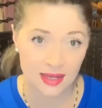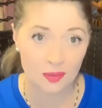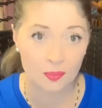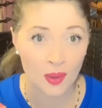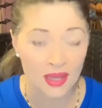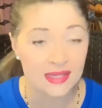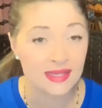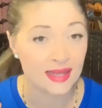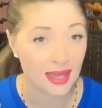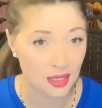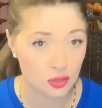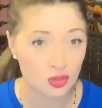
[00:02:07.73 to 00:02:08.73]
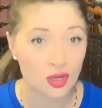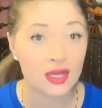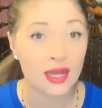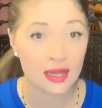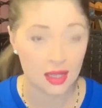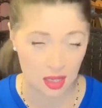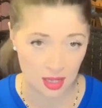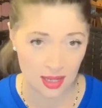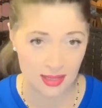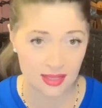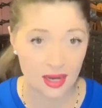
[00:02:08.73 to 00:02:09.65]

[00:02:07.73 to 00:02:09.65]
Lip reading: best natural alkalizer.